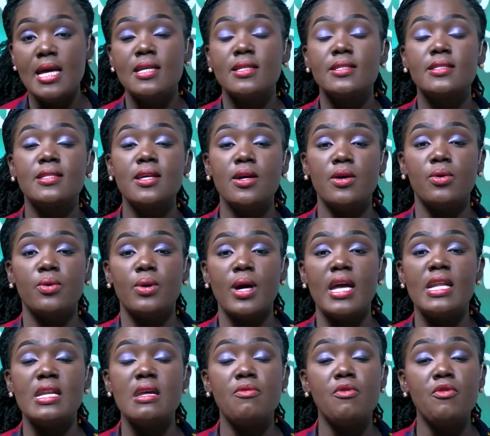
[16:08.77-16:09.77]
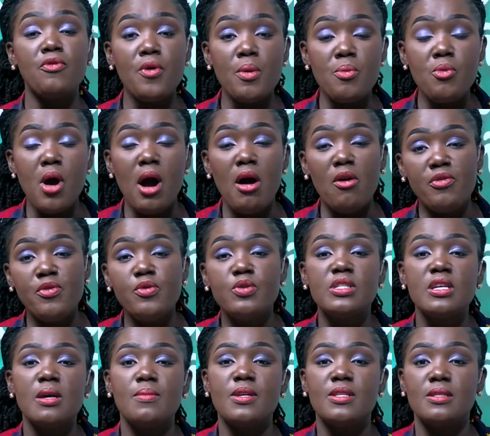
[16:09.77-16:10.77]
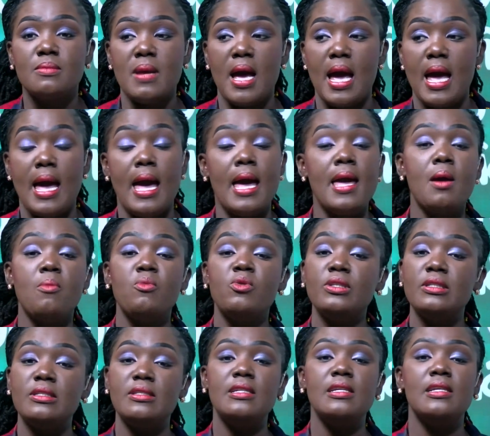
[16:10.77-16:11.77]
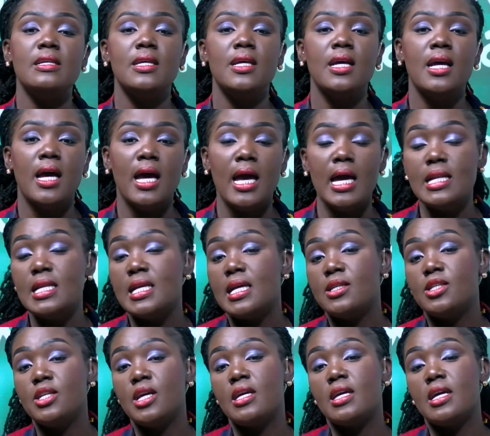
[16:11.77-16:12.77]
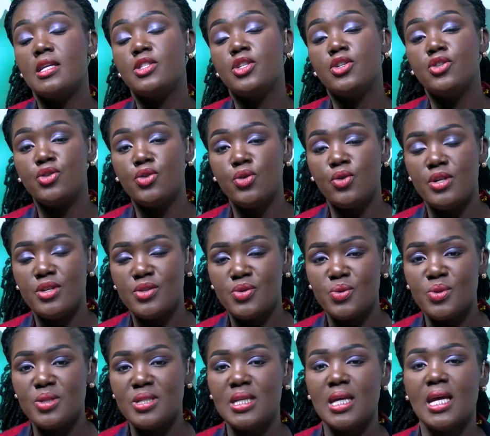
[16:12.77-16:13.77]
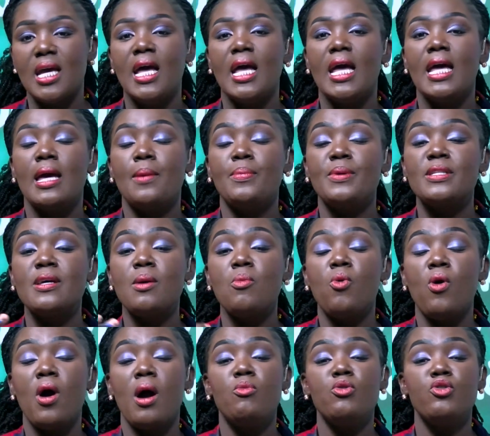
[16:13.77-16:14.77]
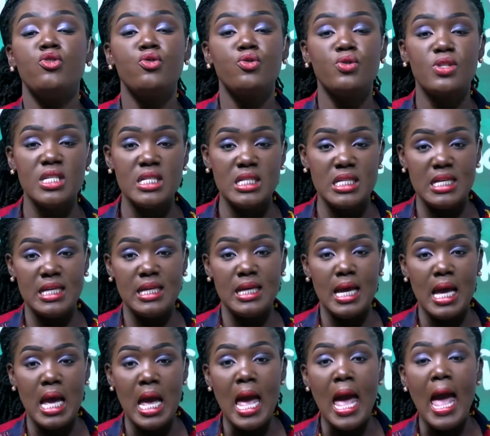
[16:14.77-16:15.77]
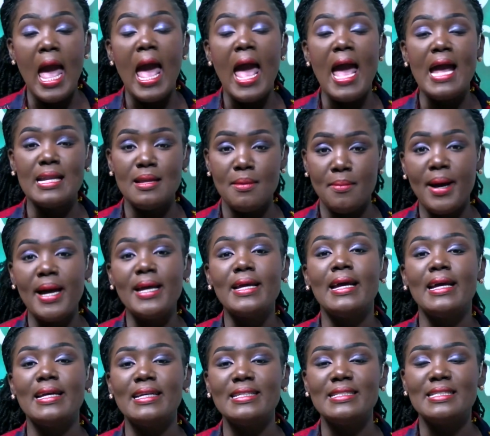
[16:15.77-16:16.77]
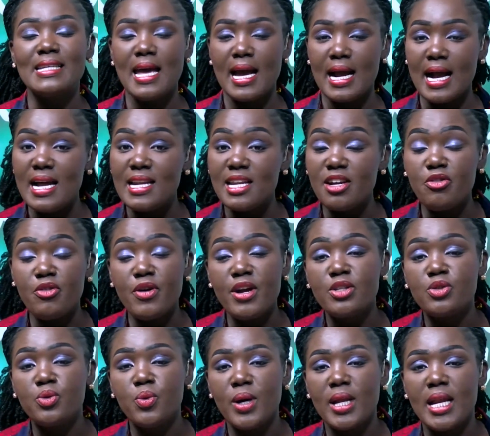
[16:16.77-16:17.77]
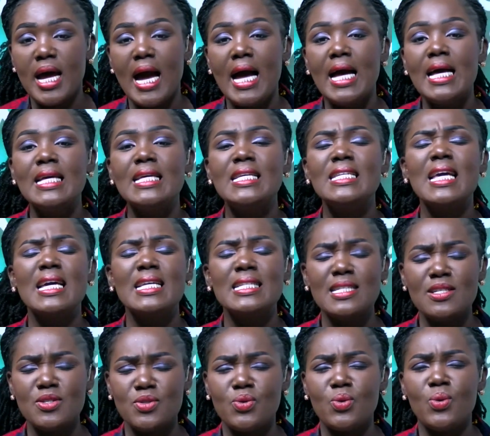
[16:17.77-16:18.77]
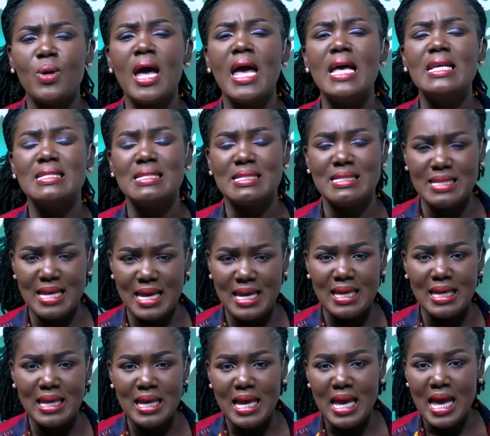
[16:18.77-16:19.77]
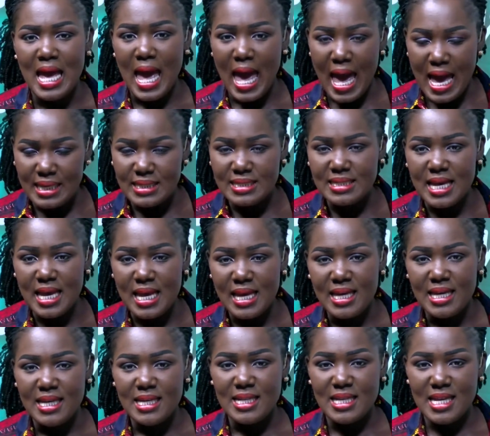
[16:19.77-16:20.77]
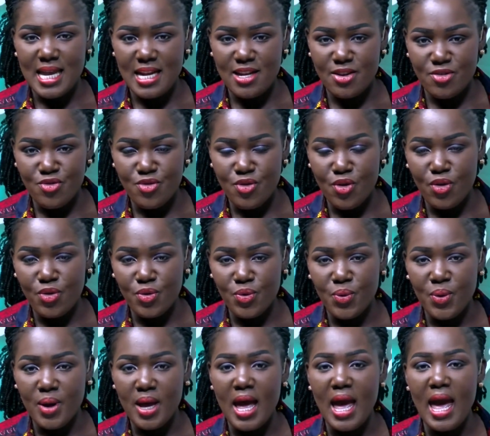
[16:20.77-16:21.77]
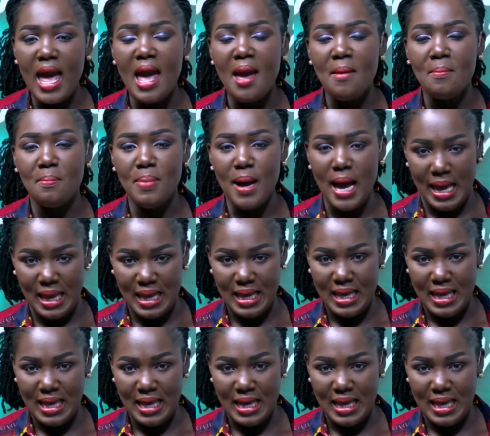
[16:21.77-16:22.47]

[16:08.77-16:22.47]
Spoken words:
Still, a devil for you, I'll feel say a bit me, I am on tea, and yet to show you, so in tea. A person one which you see, Dean, Eddie Mayen, say a cut the great queen. Yenge so essay. Enche near the drone. Eba.